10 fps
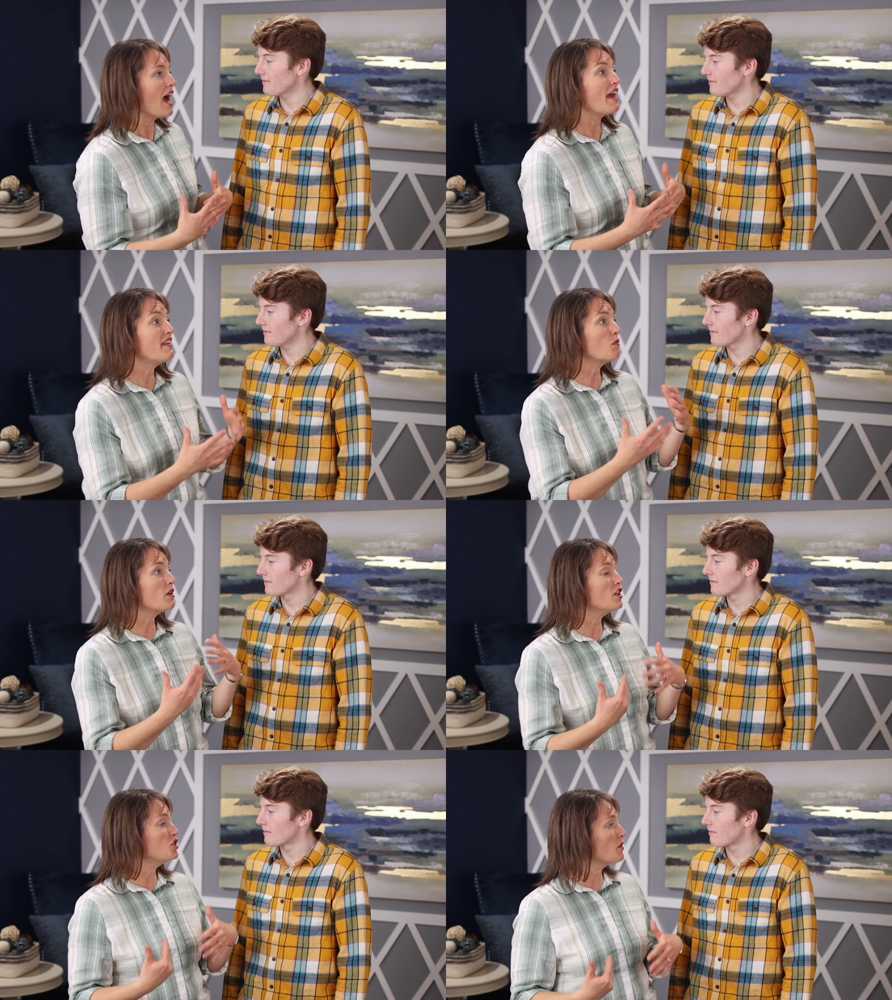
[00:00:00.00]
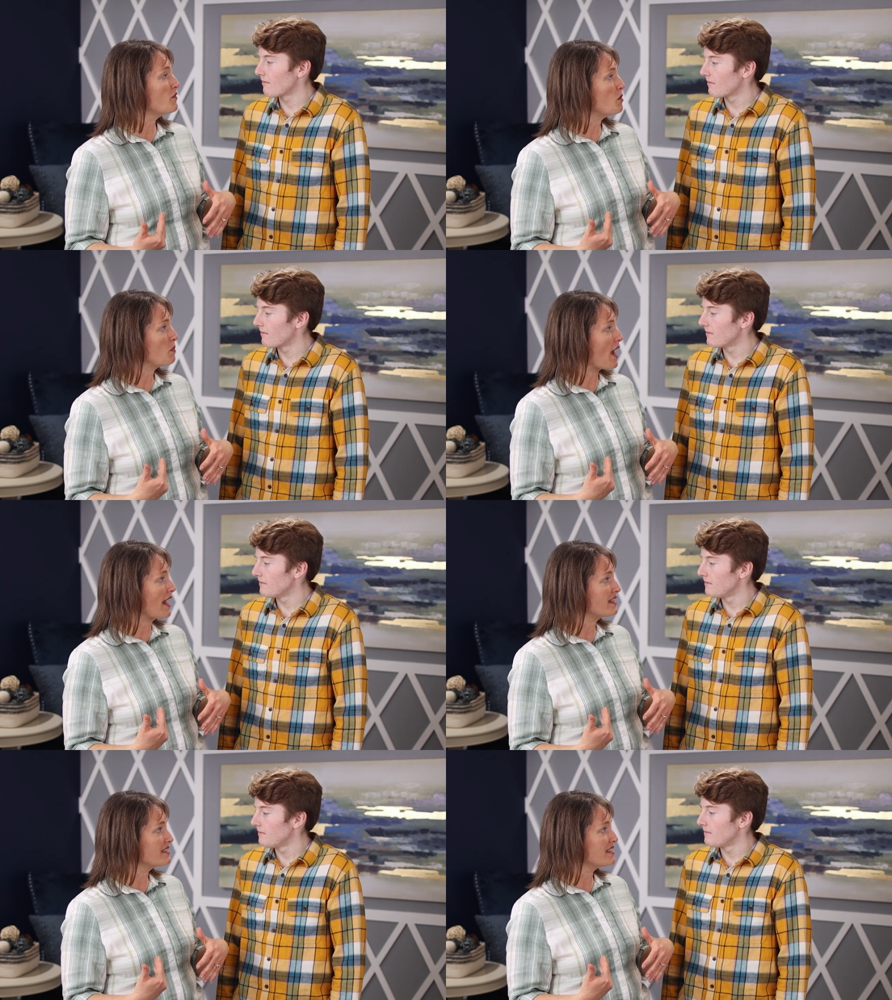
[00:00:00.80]
Speaker 1: I think we're going to do a few
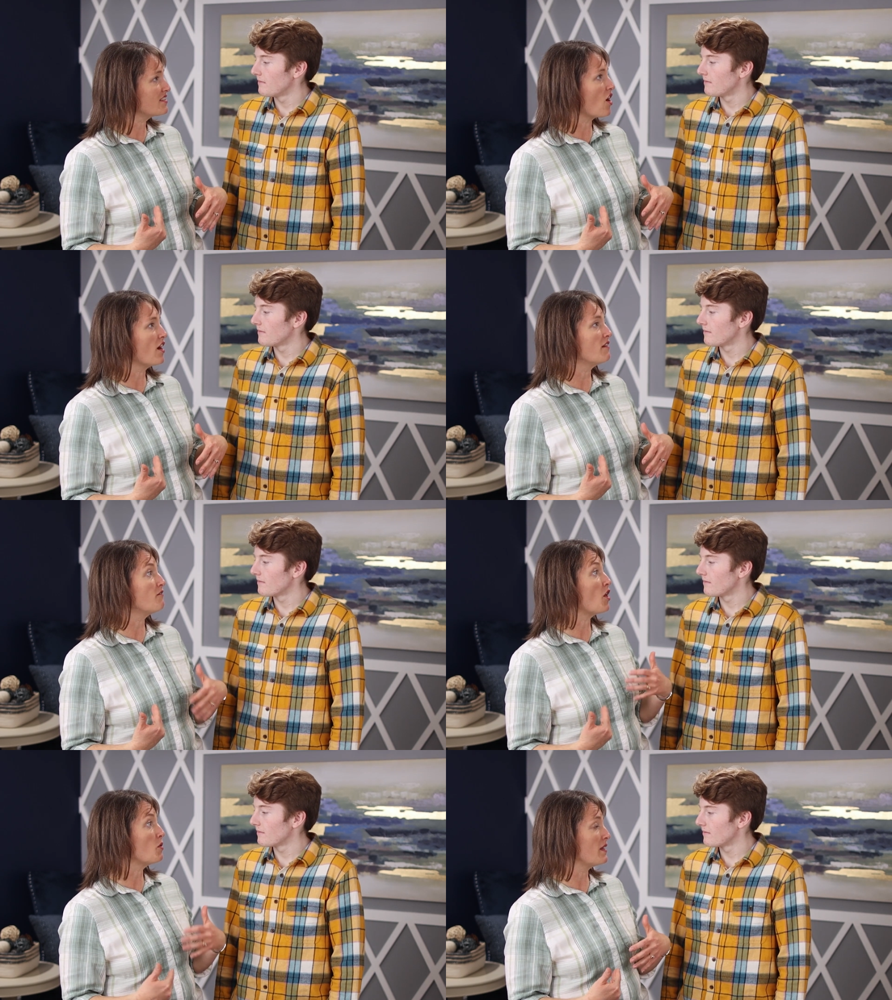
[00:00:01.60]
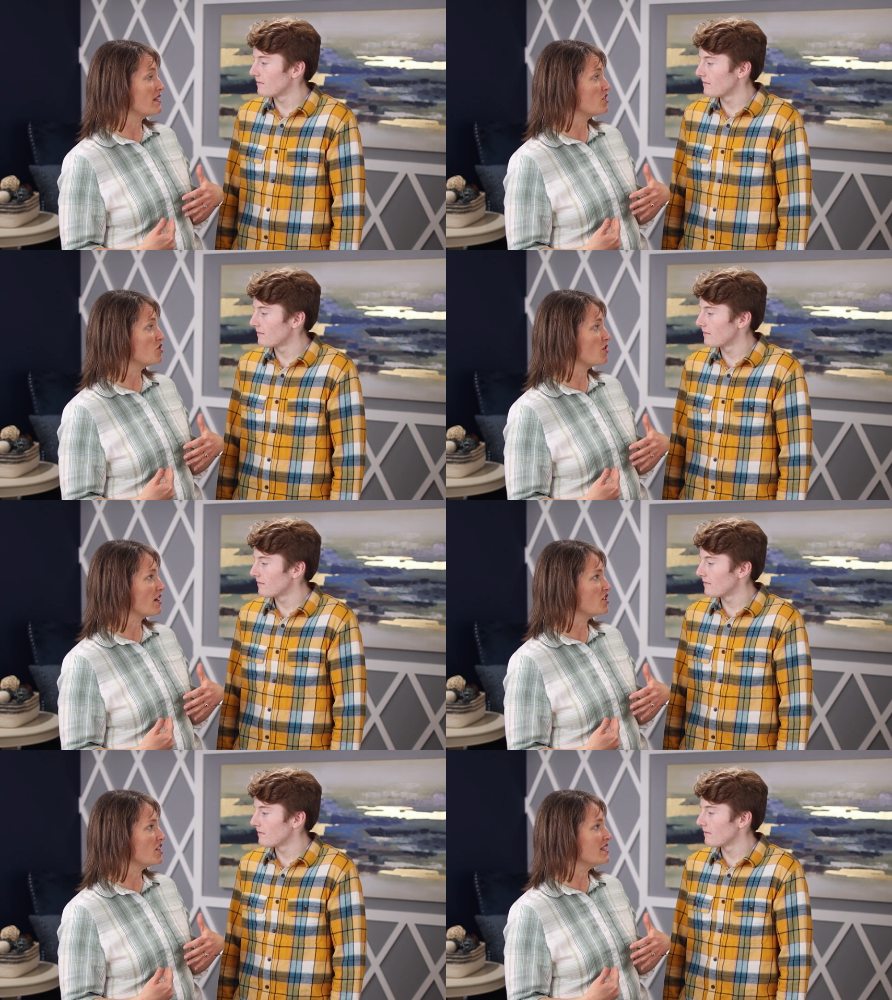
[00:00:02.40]
practices on following
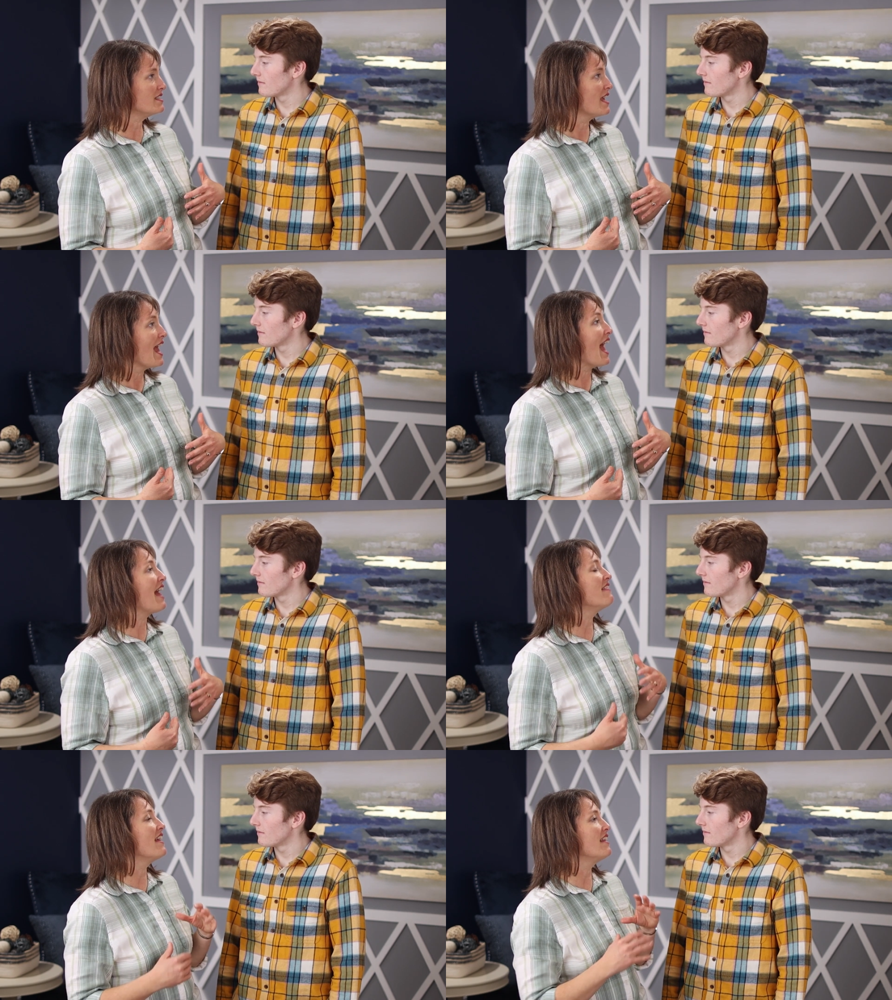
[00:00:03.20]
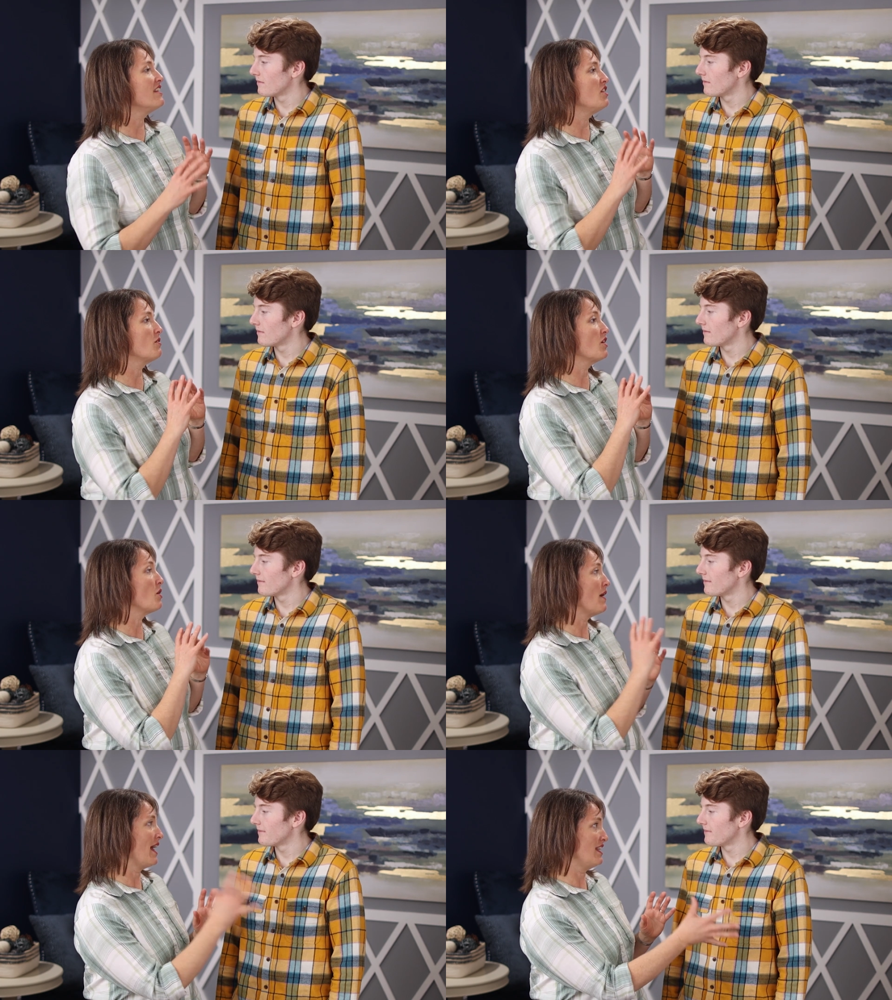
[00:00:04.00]
instructions and then you can
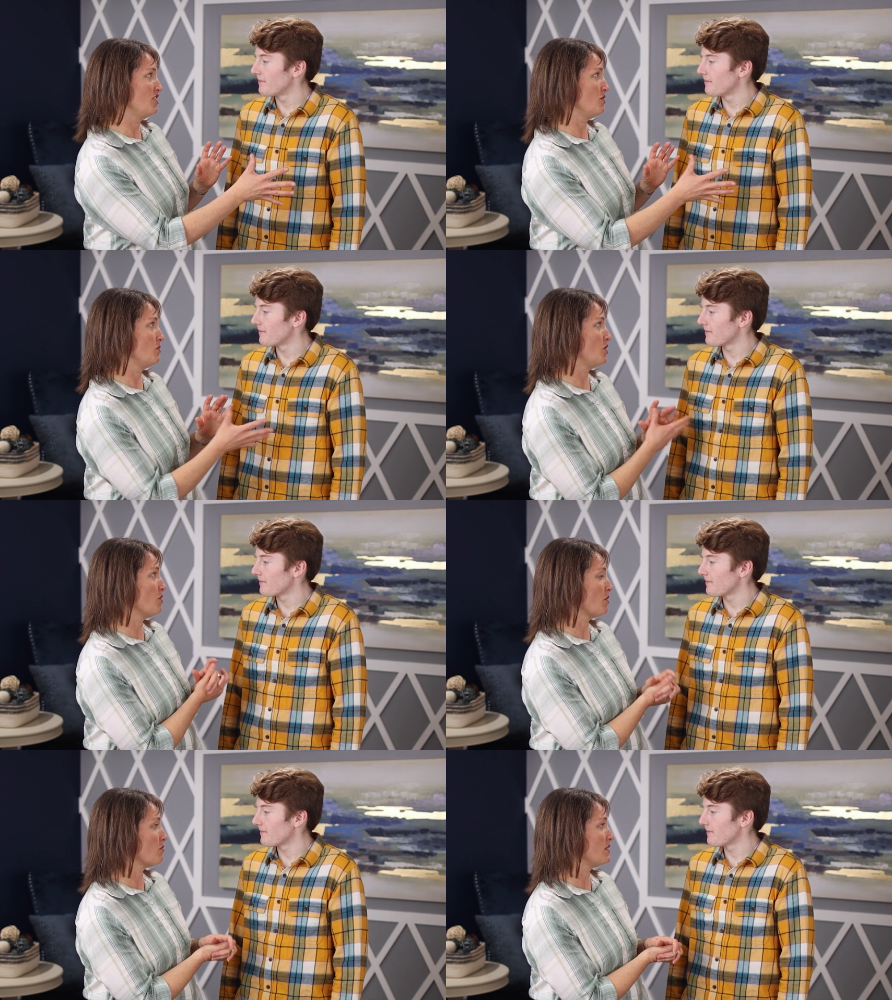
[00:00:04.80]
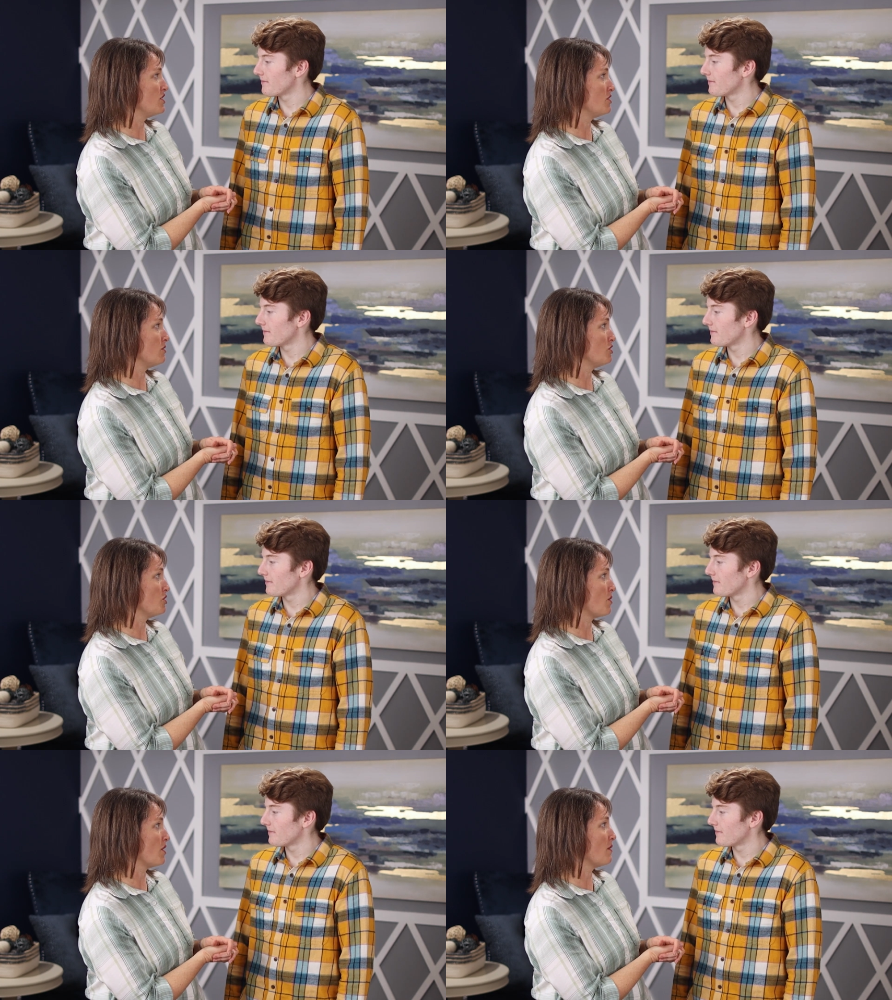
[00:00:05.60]
go ahead and do your original
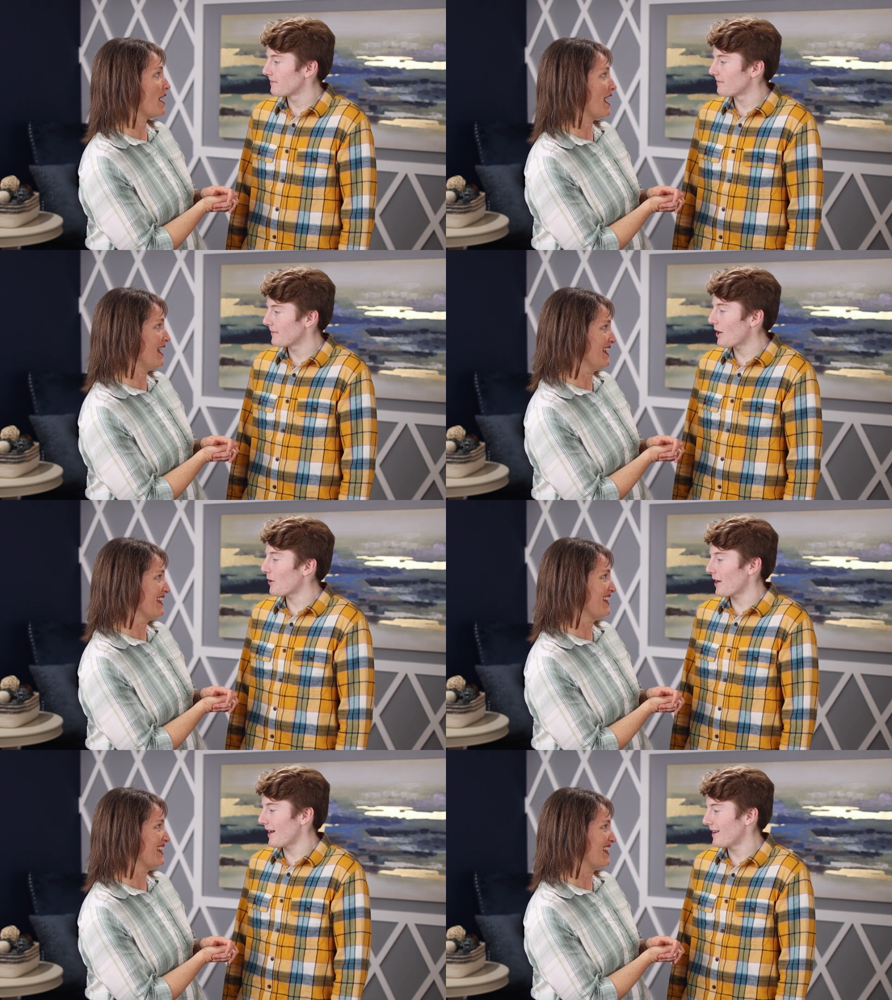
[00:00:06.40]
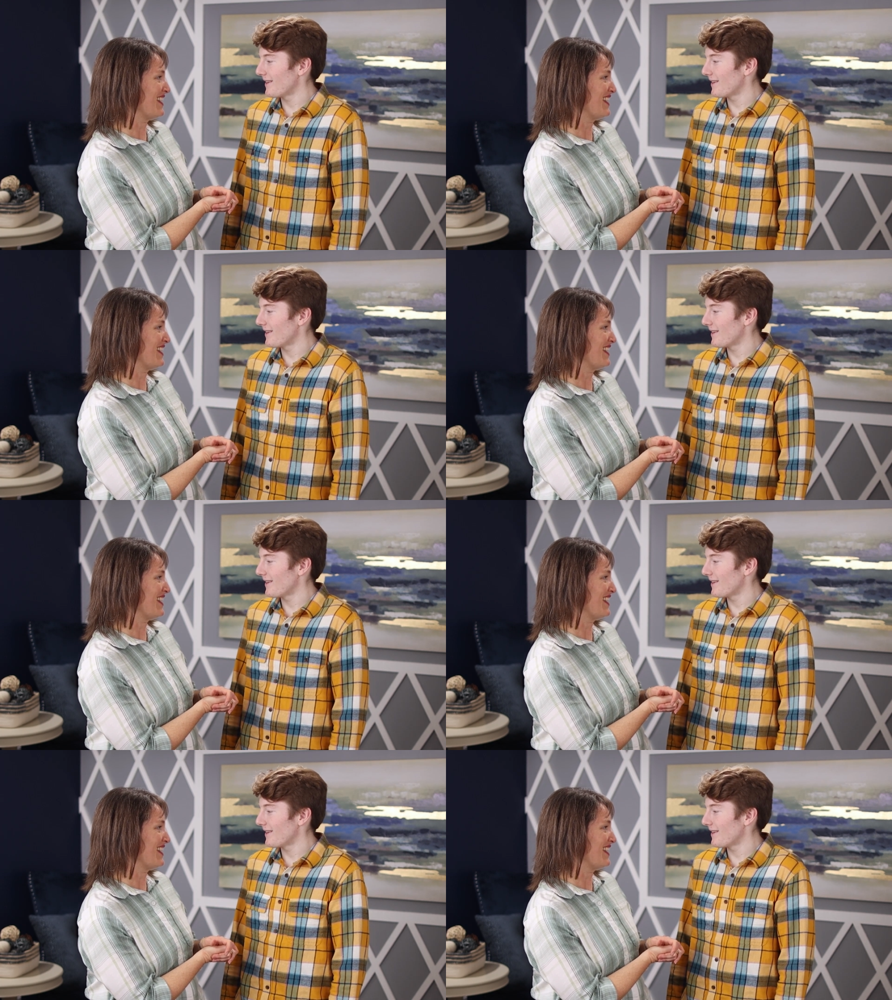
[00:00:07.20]
chore, okay? Okay.